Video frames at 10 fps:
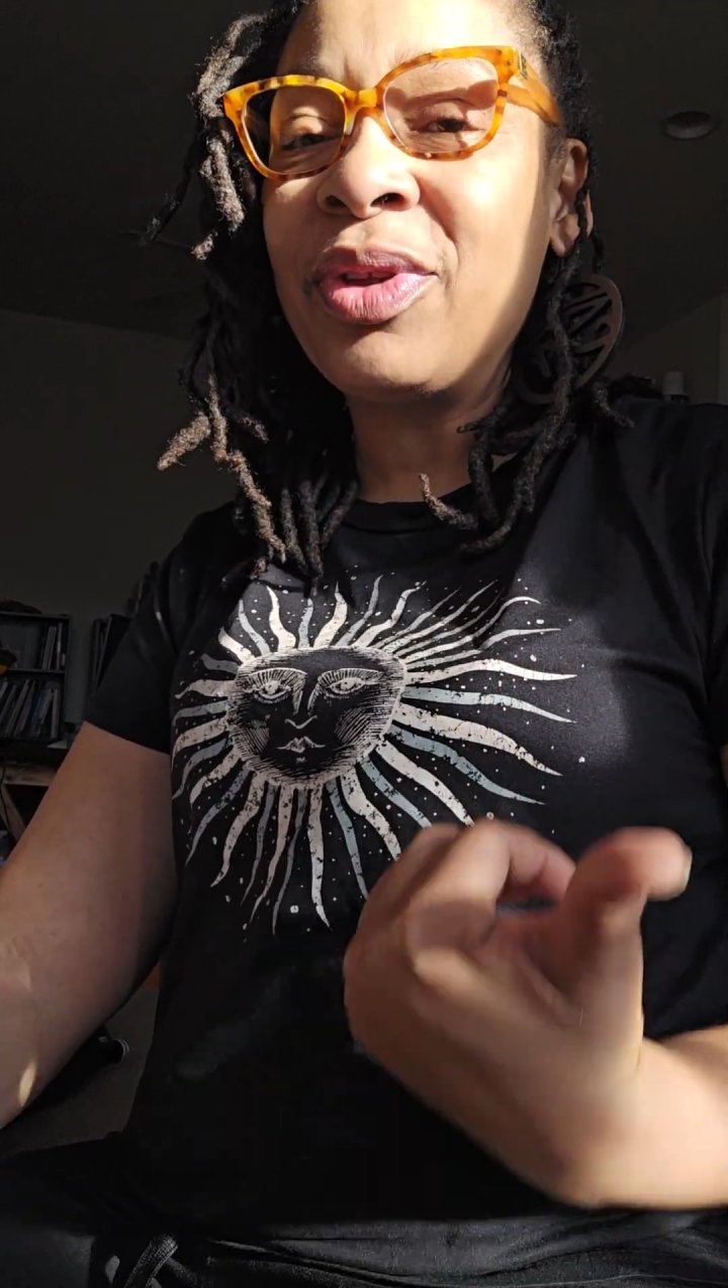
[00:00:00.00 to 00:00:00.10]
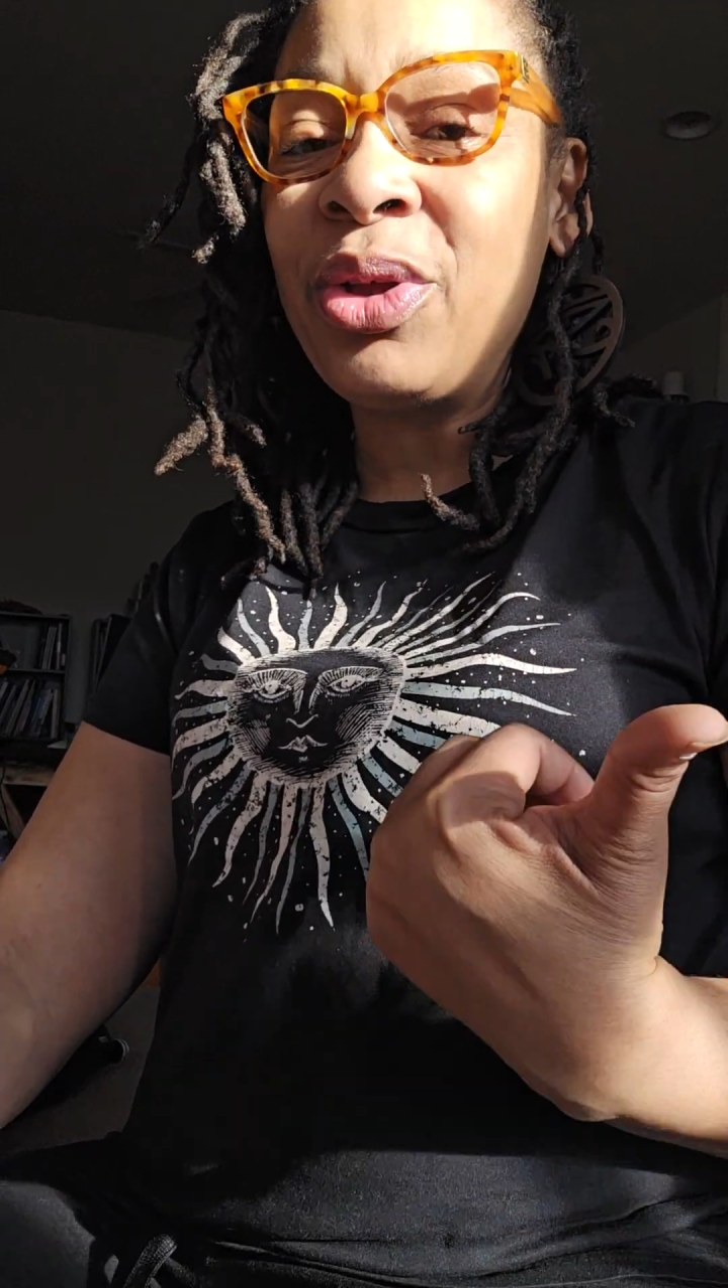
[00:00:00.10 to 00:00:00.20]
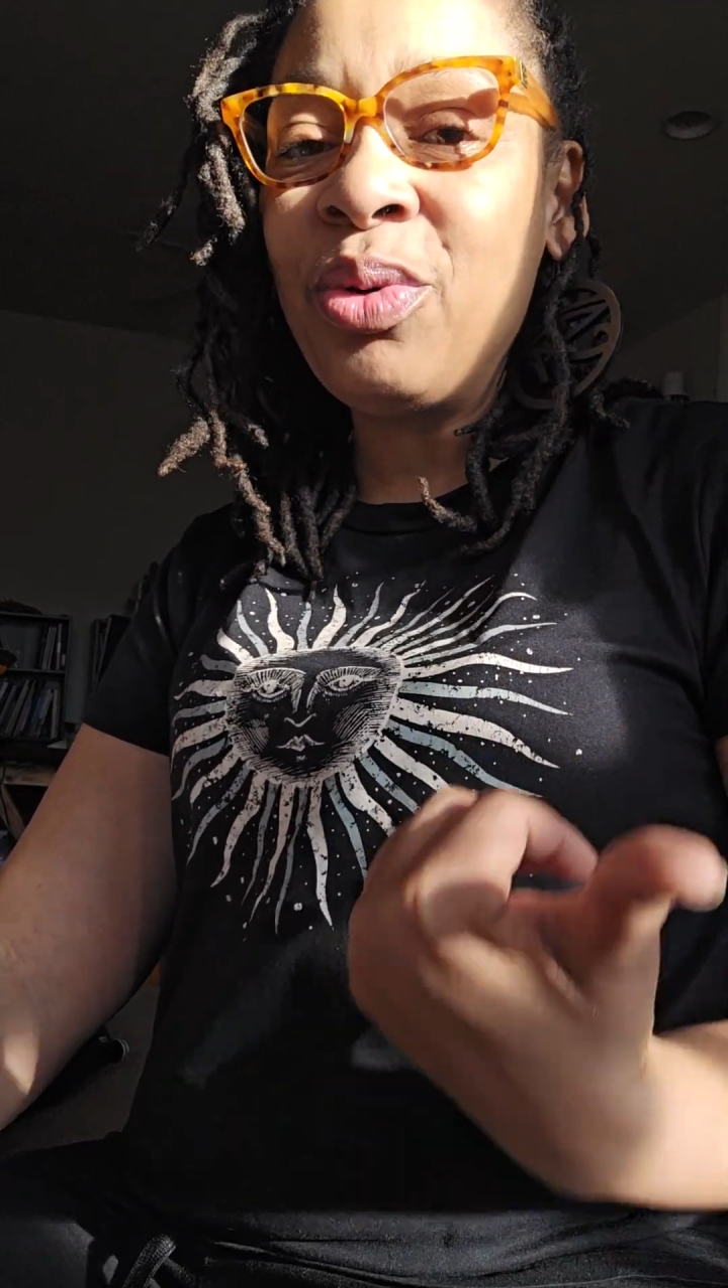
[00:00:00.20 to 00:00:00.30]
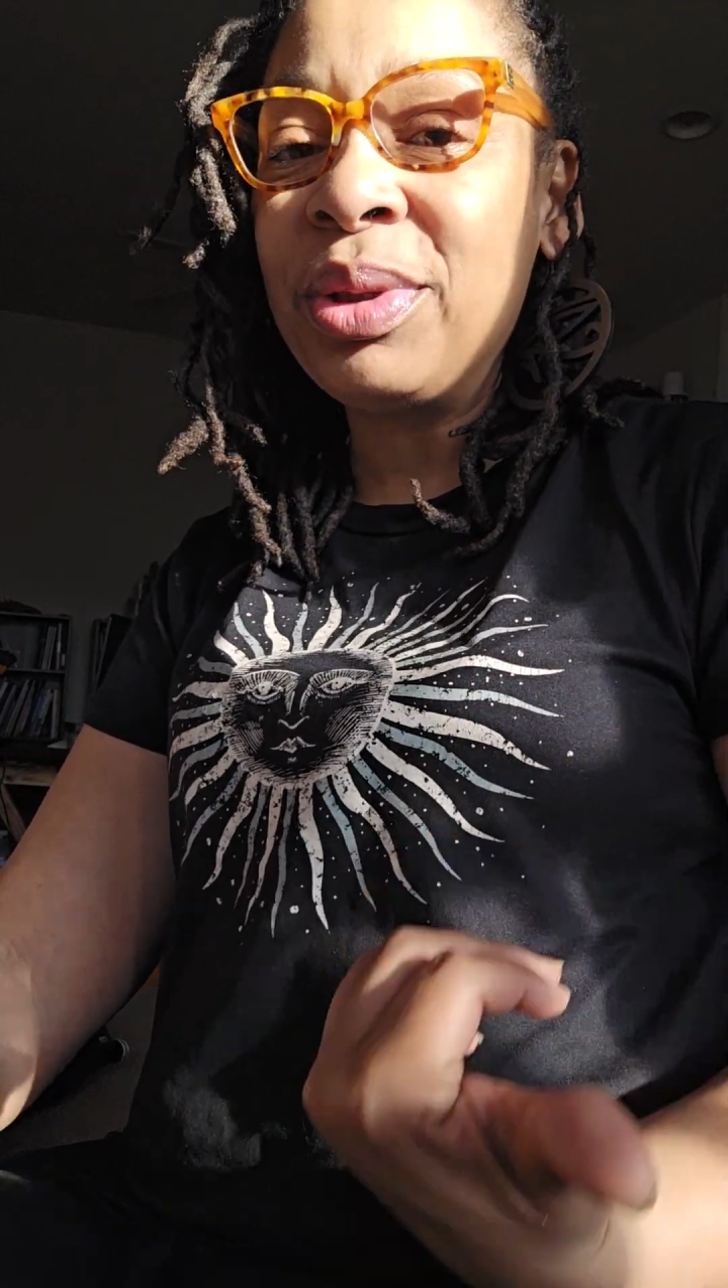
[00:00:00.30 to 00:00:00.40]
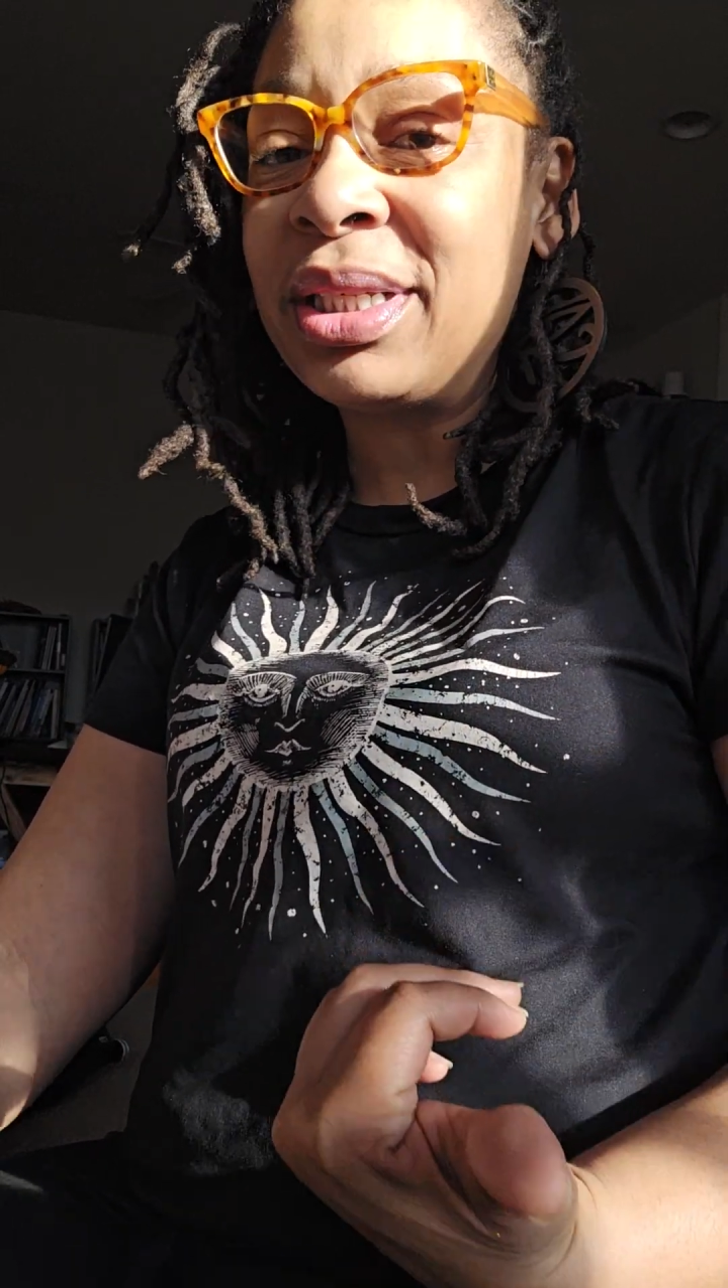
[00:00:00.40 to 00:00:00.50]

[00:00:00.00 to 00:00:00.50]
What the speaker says: the human